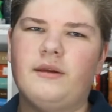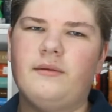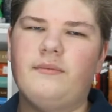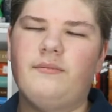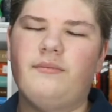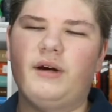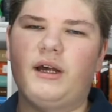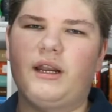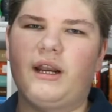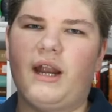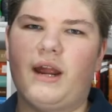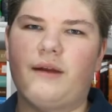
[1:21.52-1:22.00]

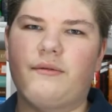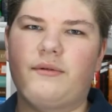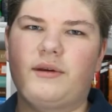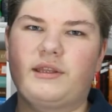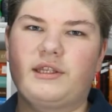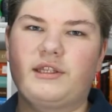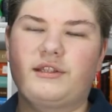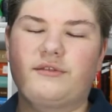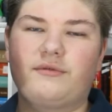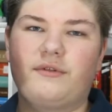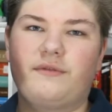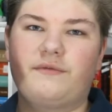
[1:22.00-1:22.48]
But I read
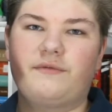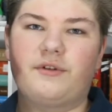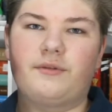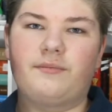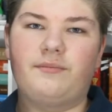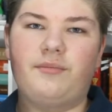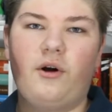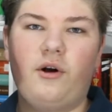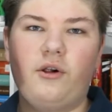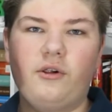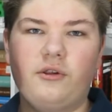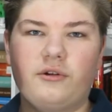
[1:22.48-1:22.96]
this one for
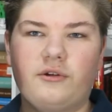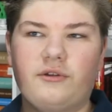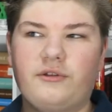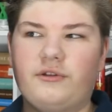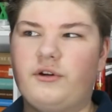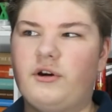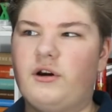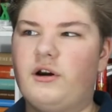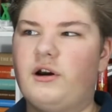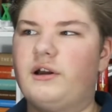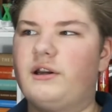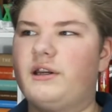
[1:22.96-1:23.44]

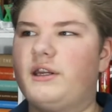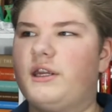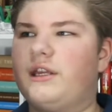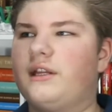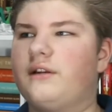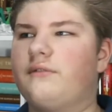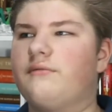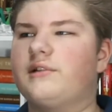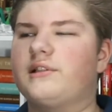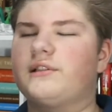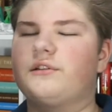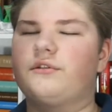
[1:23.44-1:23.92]
Polarthon, and
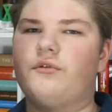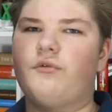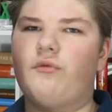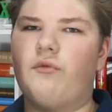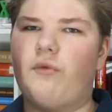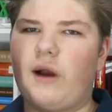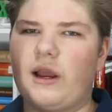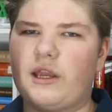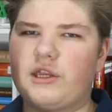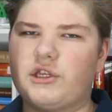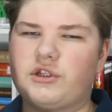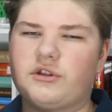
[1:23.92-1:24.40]
I wasn't
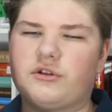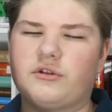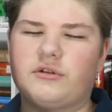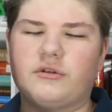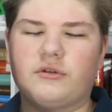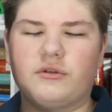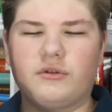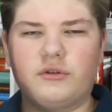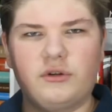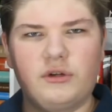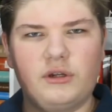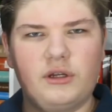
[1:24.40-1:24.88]
quite
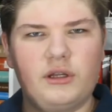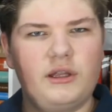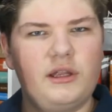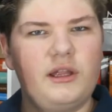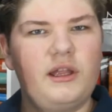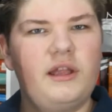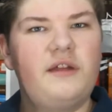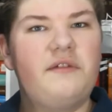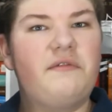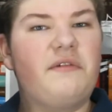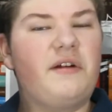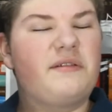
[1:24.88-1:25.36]
sure
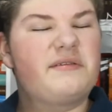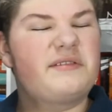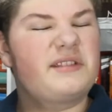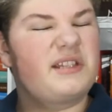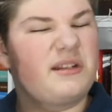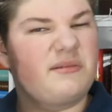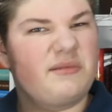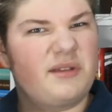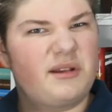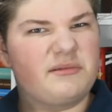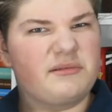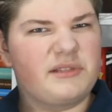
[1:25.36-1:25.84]
I was going
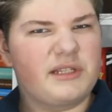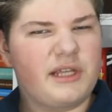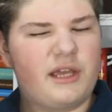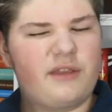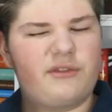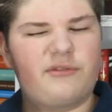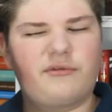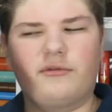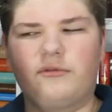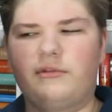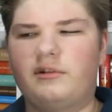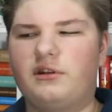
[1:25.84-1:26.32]
to be able to get
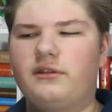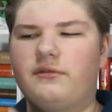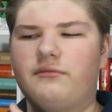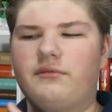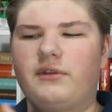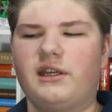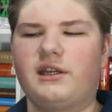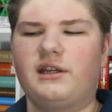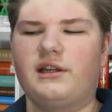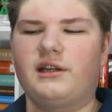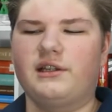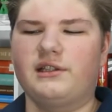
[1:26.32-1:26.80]
through it in the
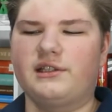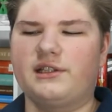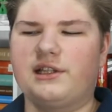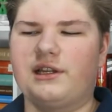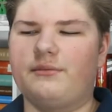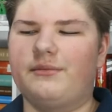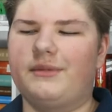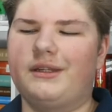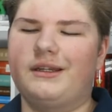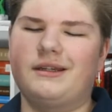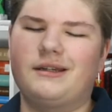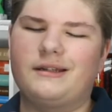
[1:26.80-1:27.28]
week, because, I
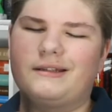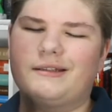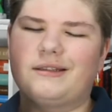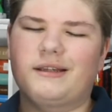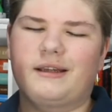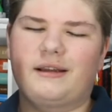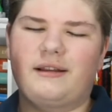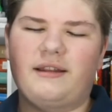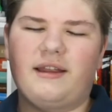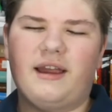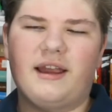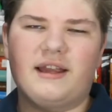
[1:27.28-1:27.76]
mean, it's a
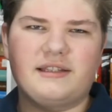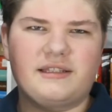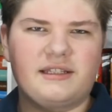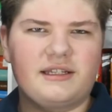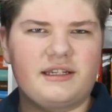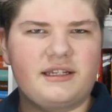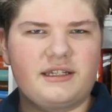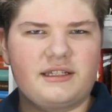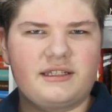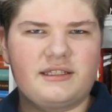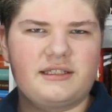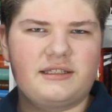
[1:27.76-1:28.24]

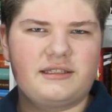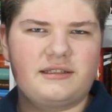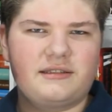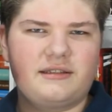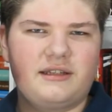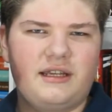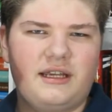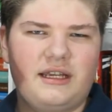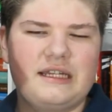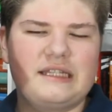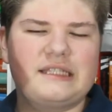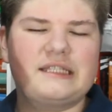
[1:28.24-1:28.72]
classic.
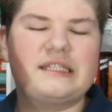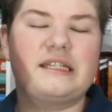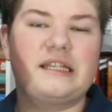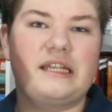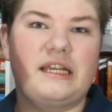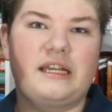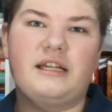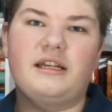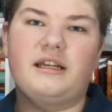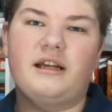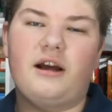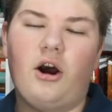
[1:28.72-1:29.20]
It's
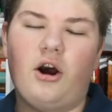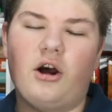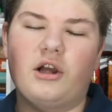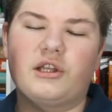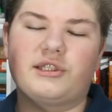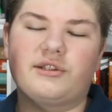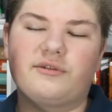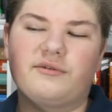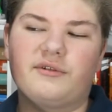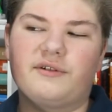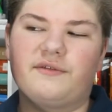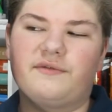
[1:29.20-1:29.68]

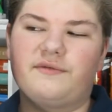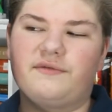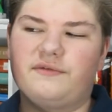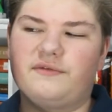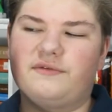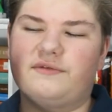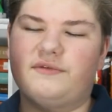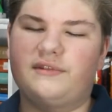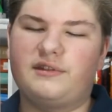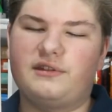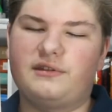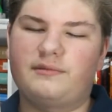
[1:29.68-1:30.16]
also a
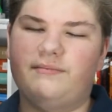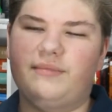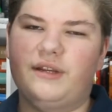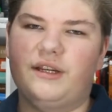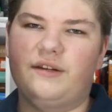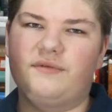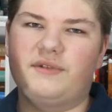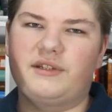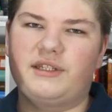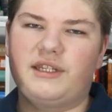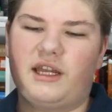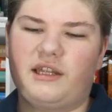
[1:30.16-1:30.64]
bit
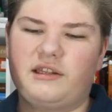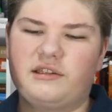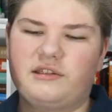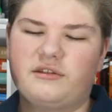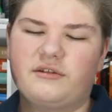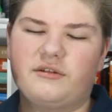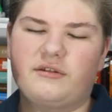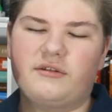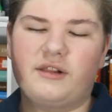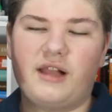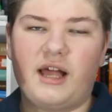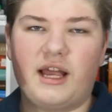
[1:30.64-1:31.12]
of a
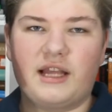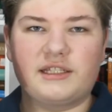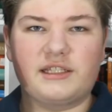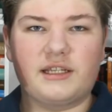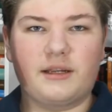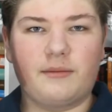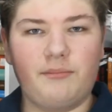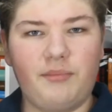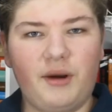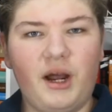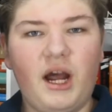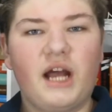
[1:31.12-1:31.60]
denser classic,
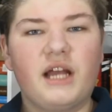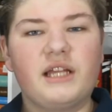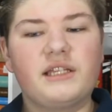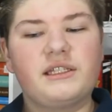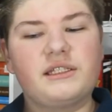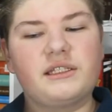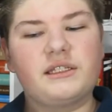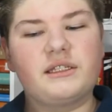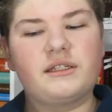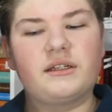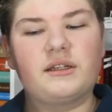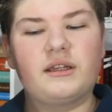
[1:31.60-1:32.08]

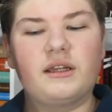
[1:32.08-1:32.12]
but